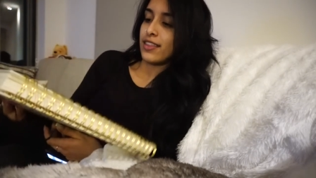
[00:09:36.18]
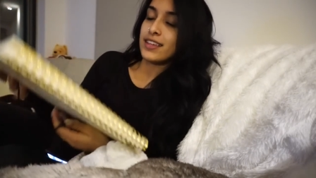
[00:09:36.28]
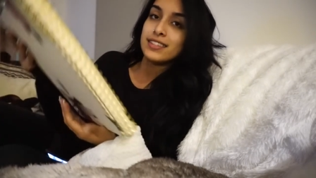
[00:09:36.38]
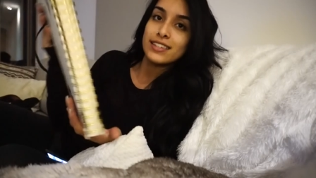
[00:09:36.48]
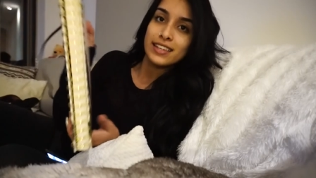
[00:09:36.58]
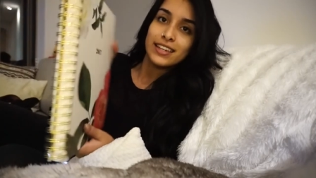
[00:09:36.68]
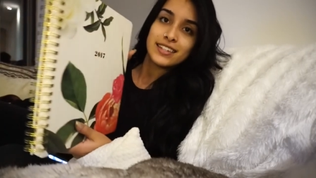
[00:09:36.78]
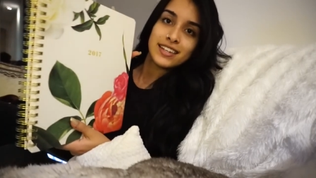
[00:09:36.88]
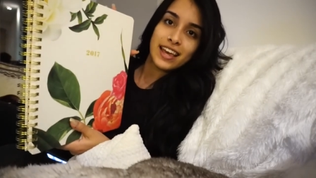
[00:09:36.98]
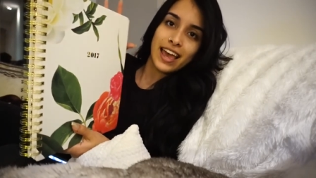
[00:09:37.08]
this is
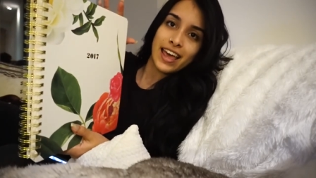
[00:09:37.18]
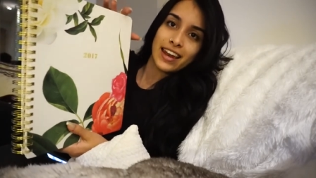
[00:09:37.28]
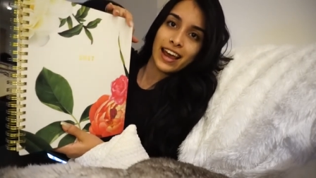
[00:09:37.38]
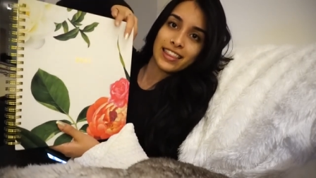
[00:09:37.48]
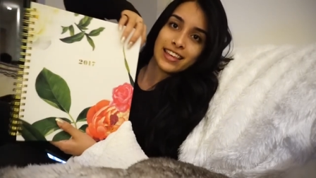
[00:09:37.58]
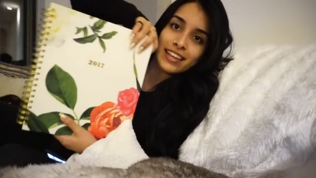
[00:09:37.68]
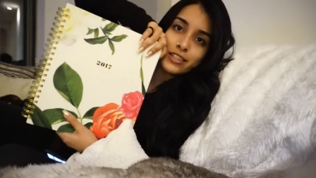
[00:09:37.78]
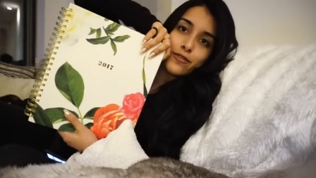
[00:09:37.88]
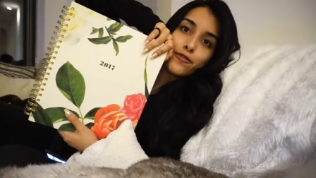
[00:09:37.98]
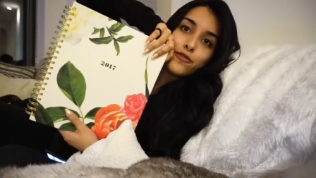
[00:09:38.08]
it and I think
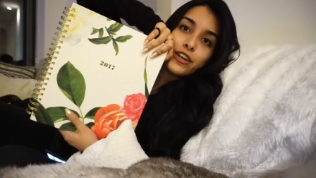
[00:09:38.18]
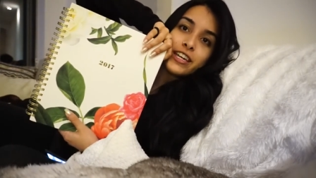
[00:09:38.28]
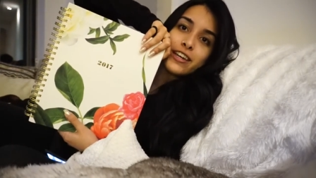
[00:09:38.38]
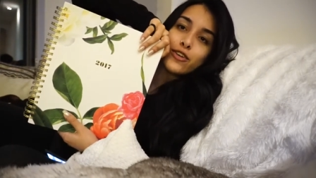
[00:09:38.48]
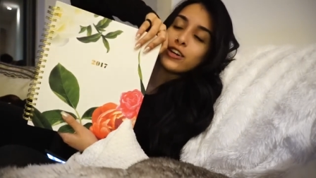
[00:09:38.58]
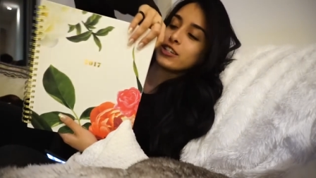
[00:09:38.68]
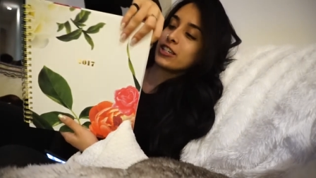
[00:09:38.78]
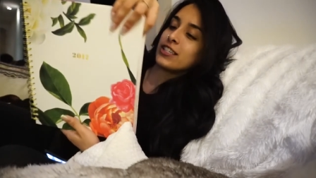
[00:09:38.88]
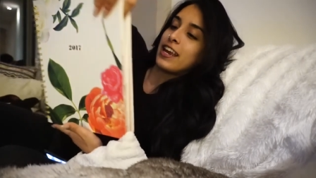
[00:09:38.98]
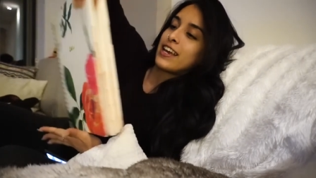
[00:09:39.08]
it's freaking
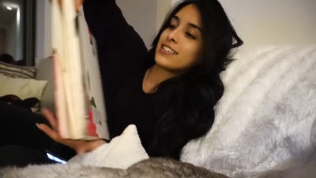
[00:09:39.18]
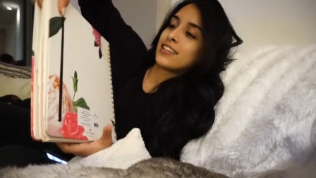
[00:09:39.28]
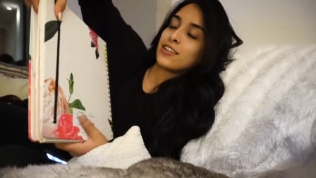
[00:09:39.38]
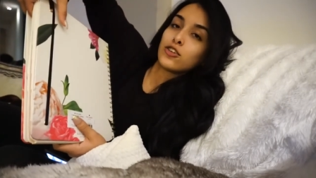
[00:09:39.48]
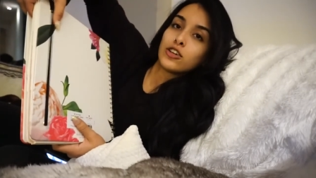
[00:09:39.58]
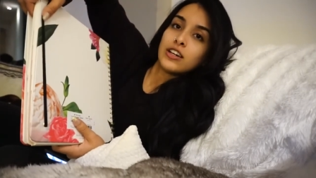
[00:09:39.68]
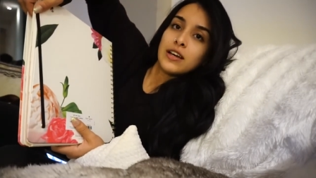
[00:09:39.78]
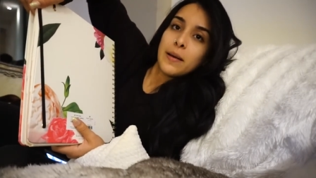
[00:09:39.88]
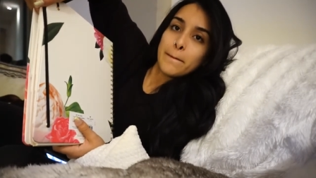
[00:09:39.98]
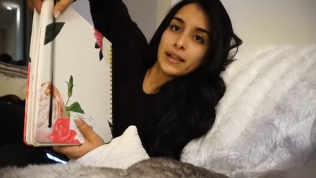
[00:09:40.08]
gorgeous and it has the little
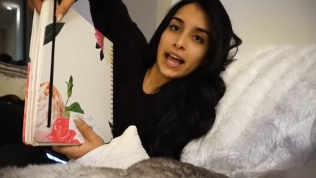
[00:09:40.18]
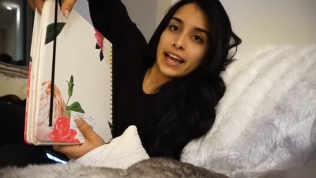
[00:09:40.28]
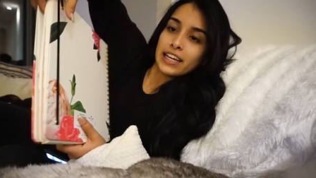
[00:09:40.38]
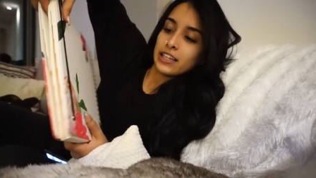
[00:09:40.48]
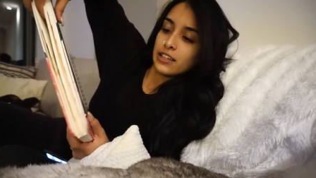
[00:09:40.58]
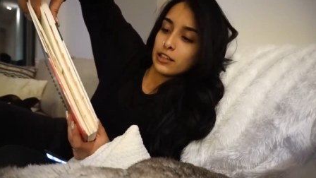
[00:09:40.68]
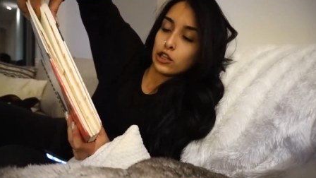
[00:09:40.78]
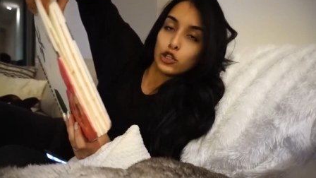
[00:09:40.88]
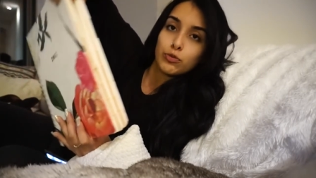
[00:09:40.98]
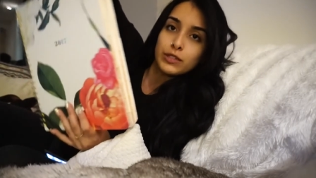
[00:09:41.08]
black
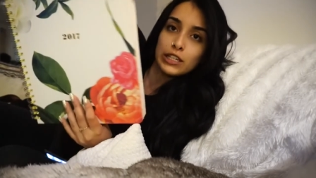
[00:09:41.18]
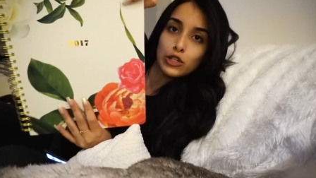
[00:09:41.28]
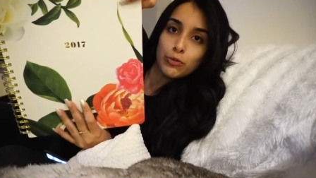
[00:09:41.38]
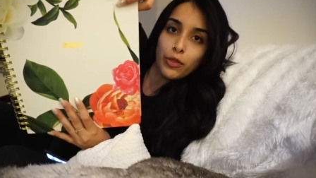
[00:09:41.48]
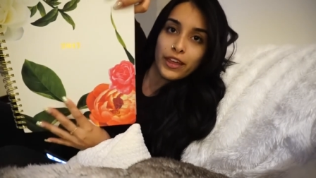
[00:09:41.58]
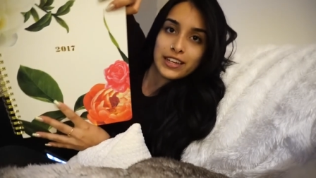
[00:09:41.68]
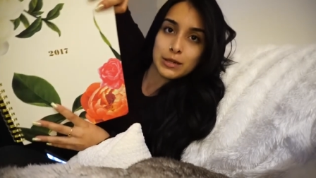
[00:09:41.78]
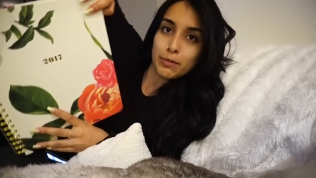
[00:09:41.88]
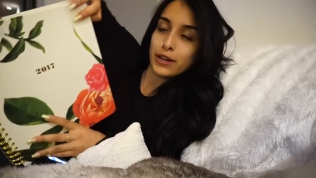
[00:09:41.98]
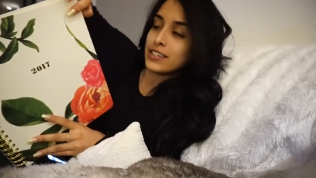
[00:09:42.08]
loop-de-loop thing to
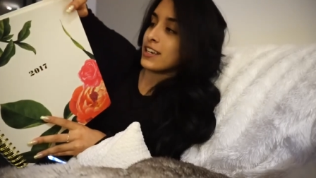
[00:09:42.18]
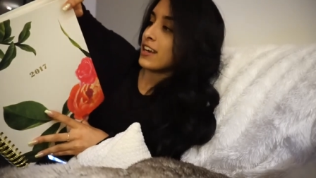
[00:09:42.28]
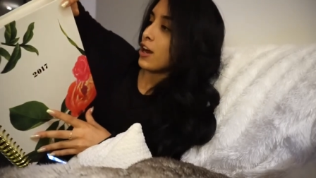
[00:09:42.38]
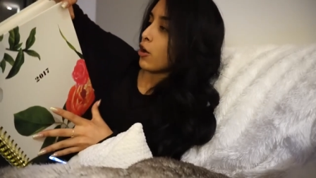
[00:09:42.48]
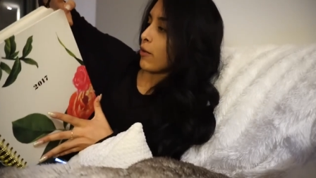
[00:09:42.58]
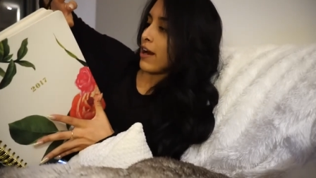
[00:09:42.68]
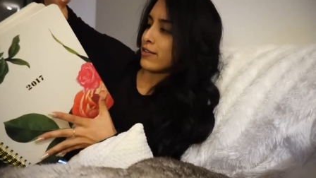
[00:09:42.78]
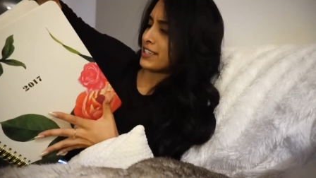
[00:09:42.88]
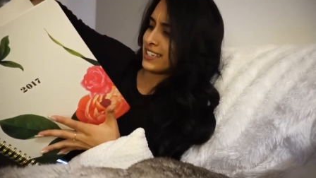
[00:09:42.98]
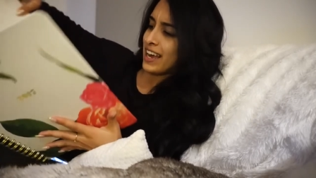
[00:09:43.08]
put
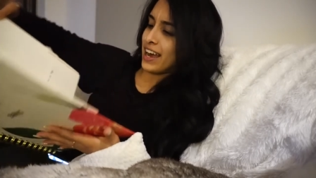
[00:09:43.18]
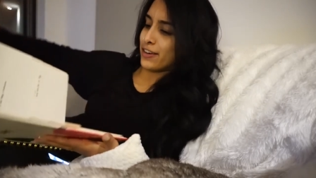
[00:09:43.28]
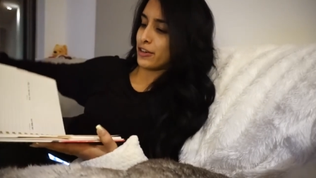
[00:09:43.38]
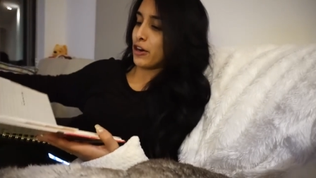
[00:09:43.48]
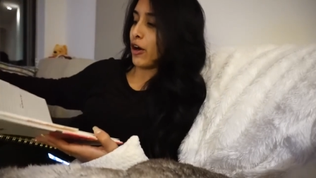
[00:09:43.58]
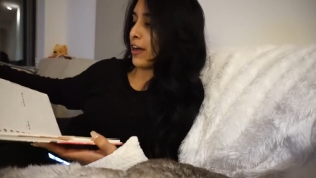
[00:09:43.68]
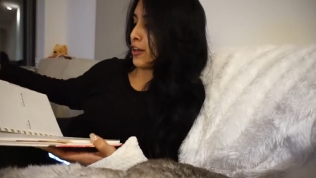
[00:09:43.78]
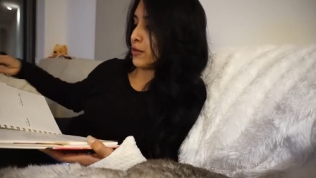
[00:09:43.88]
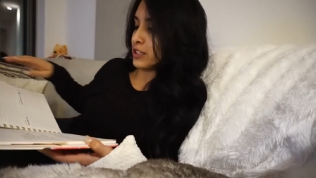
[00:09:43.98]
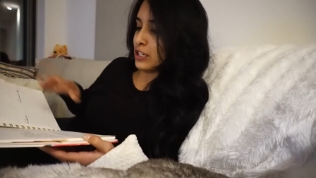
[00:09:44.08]
around it. I don't know, I thought it was